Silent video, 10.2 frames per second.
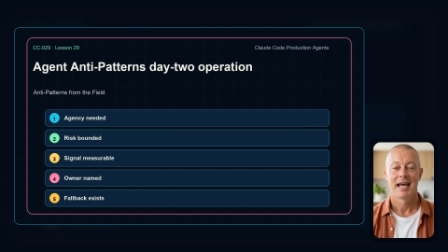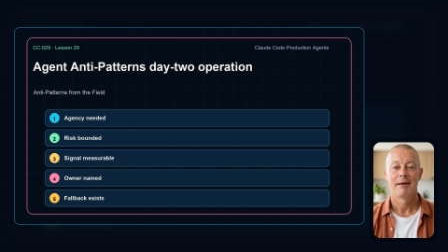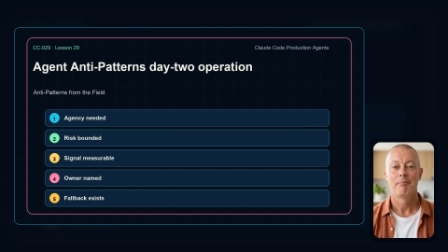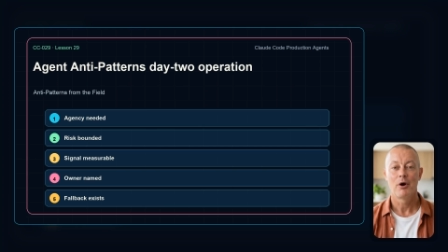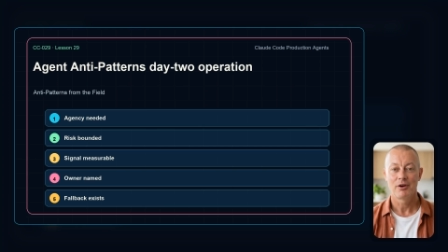
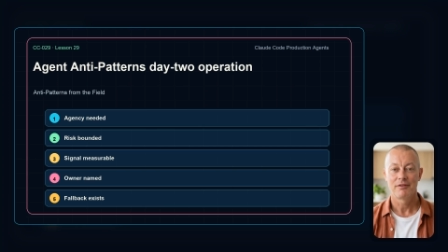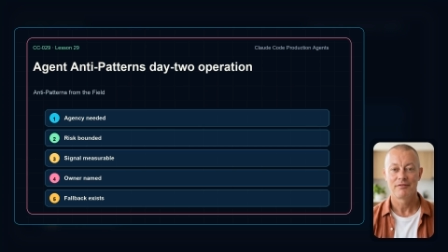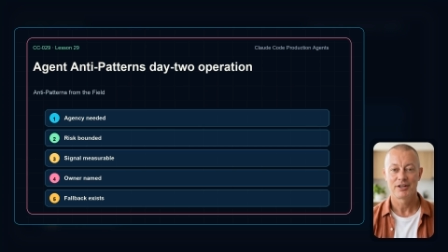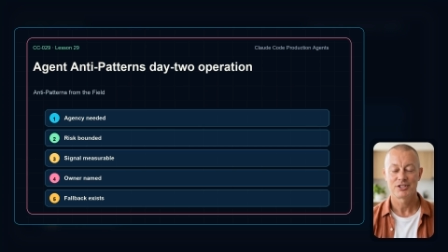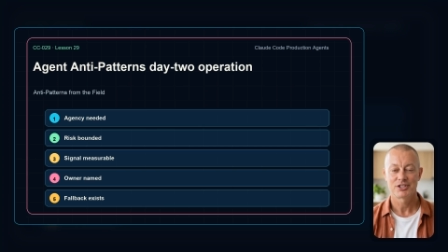A model
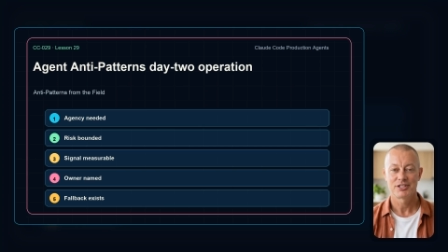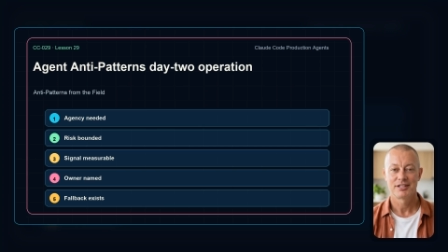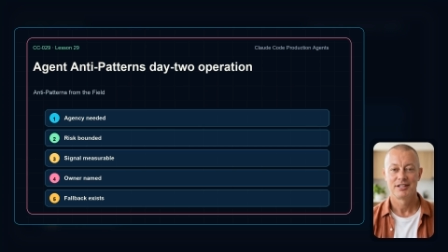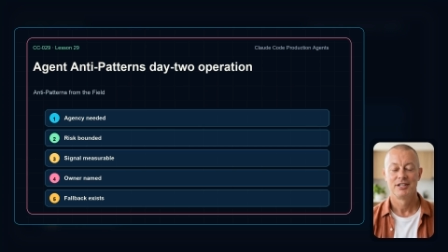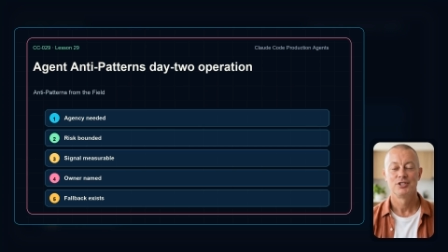
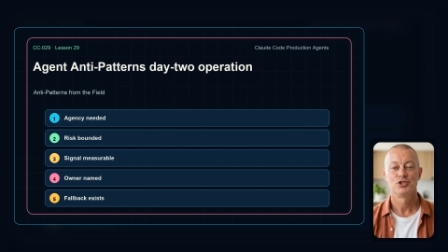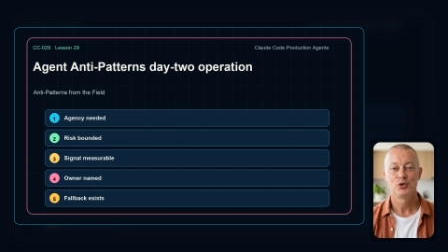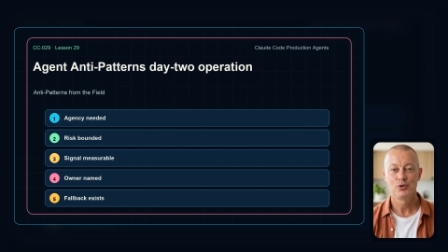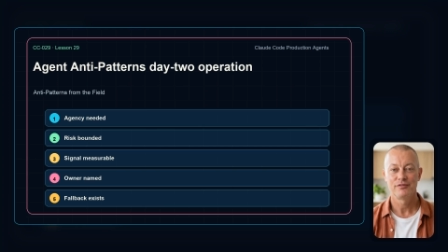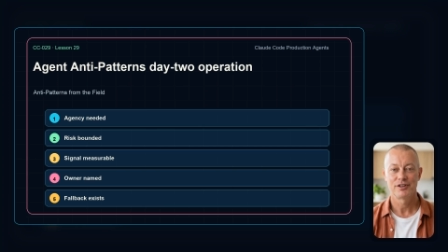version,
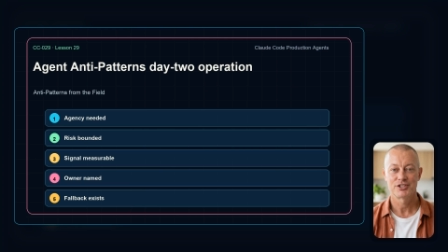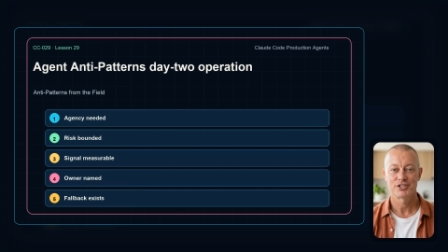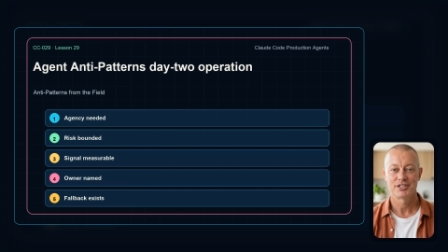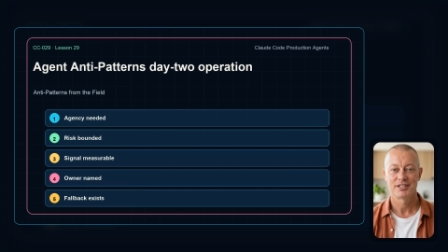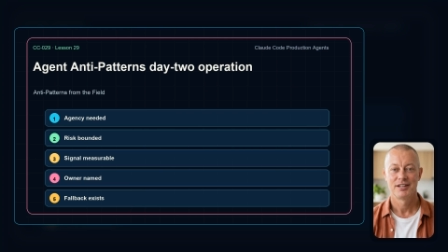tool
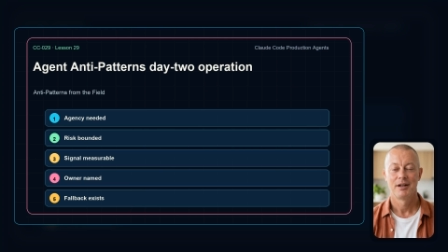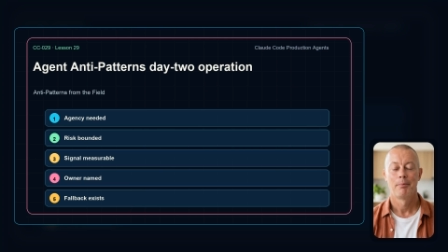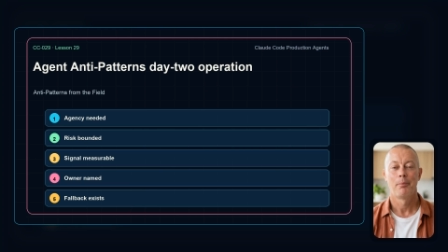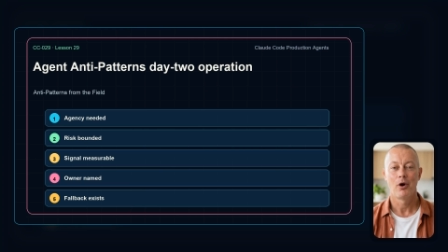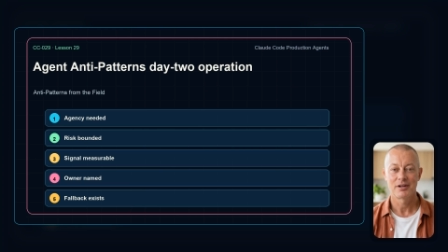version,
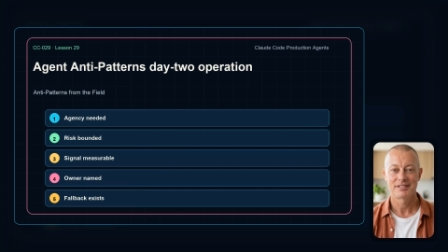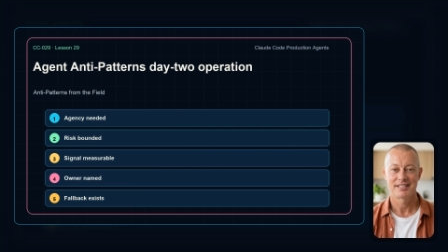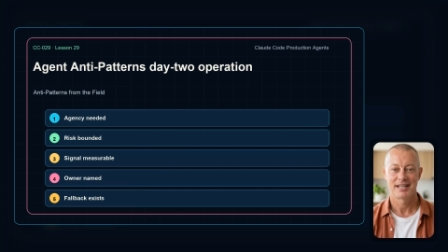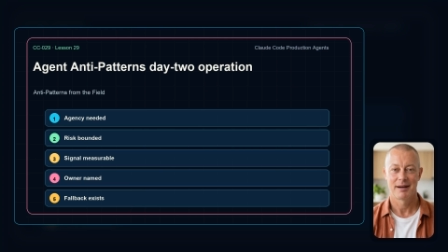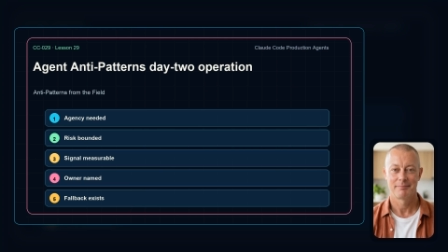
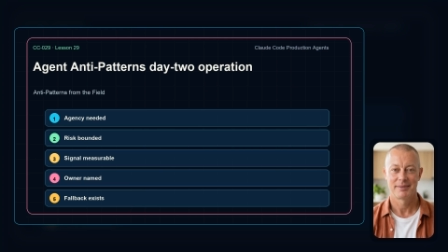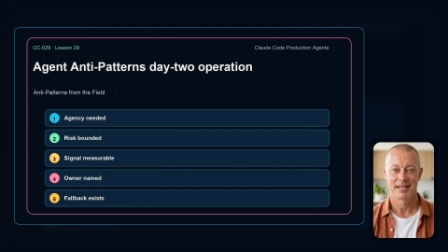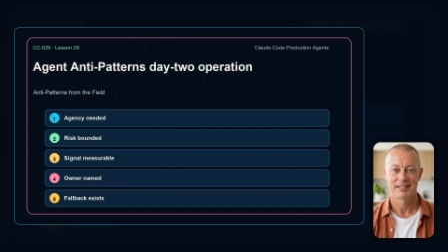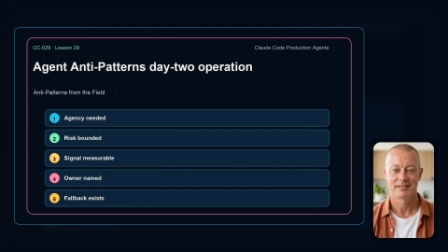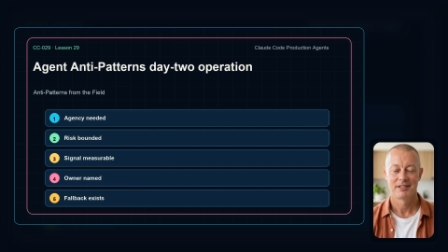policy
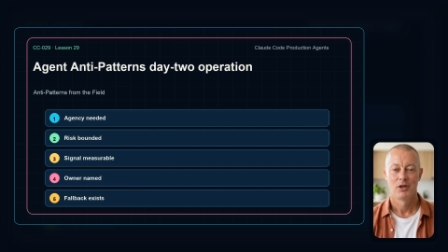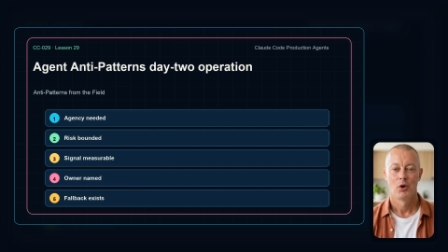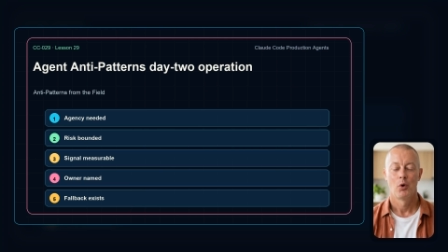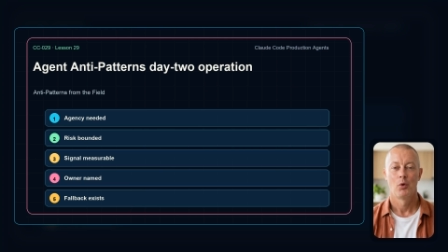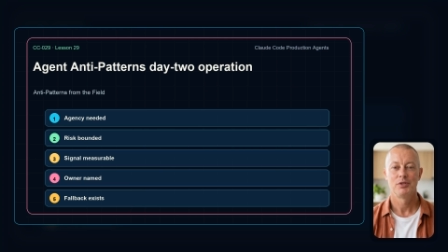update,
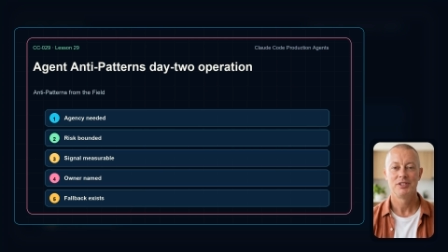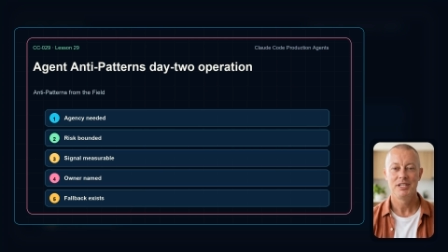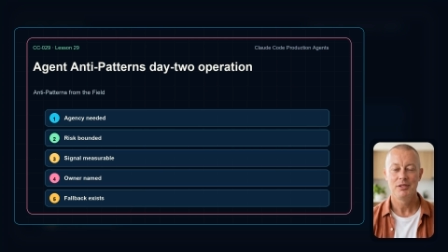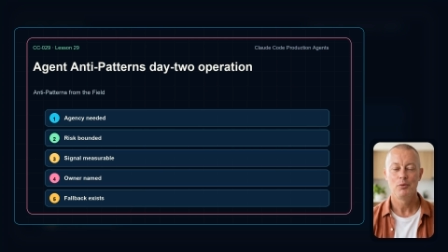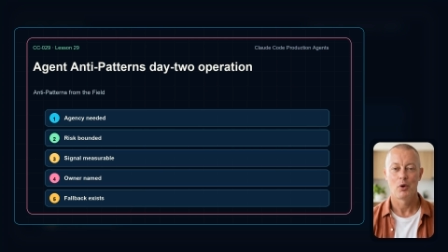or
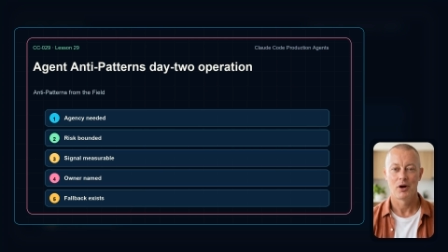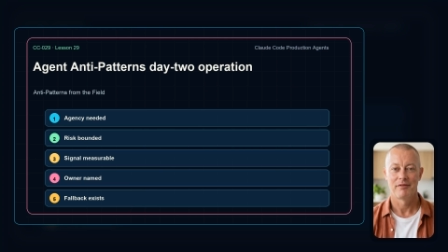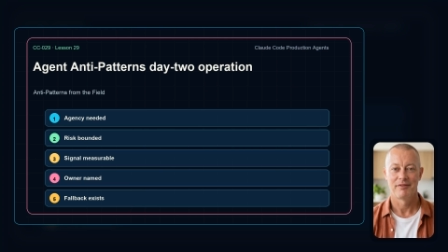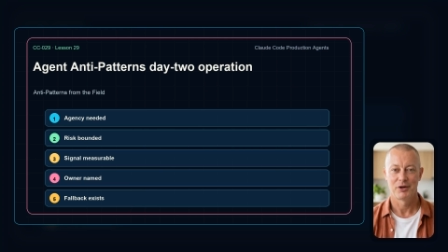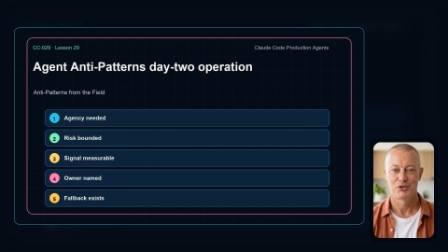team
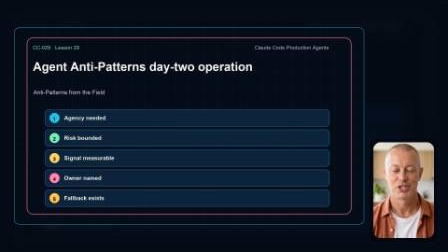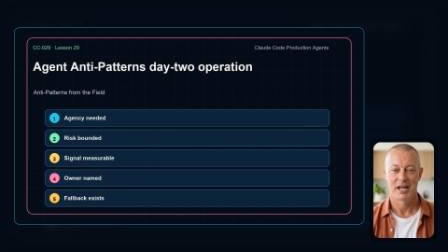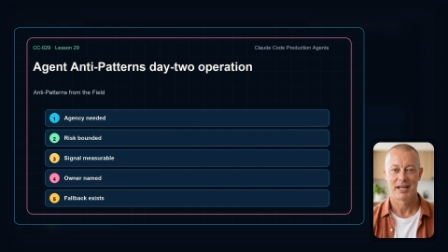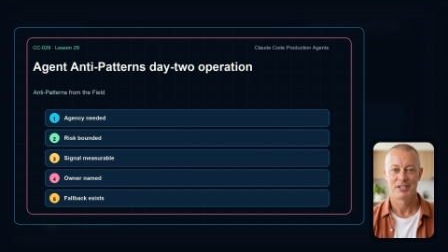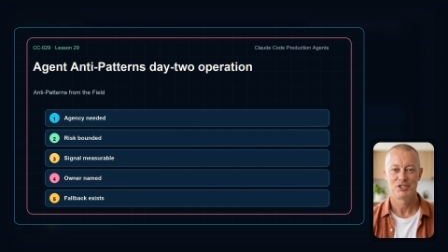workflow
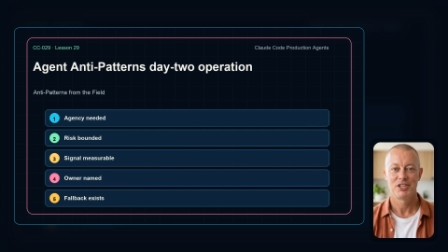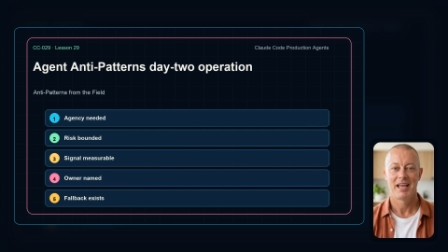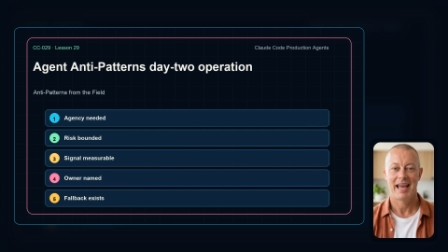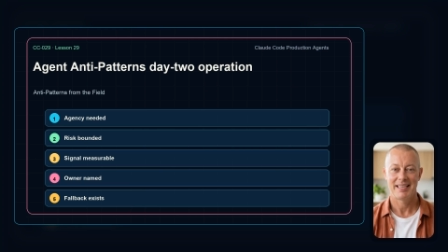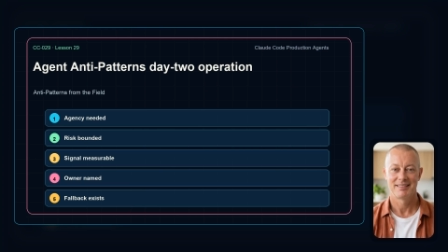change
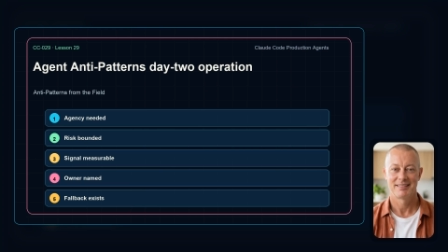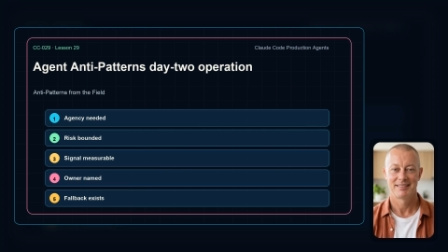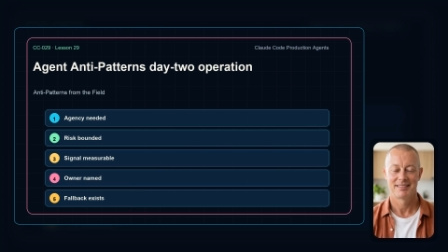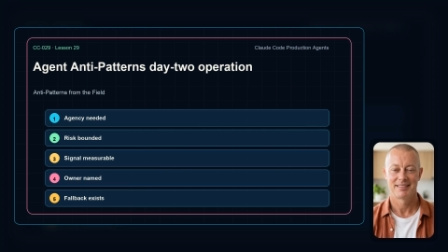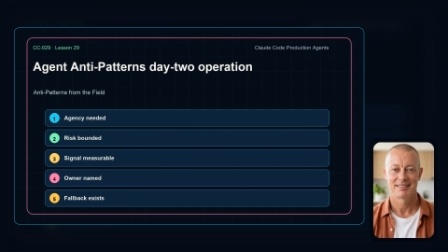enters
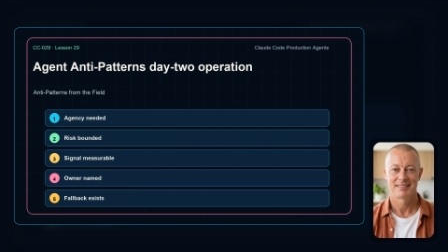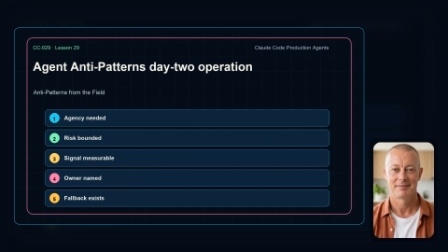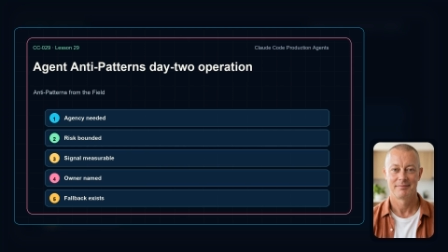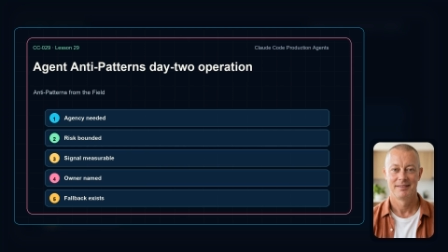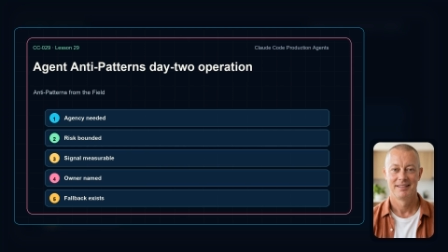the
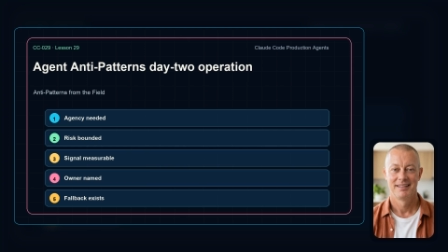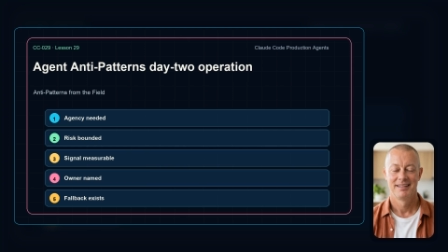system.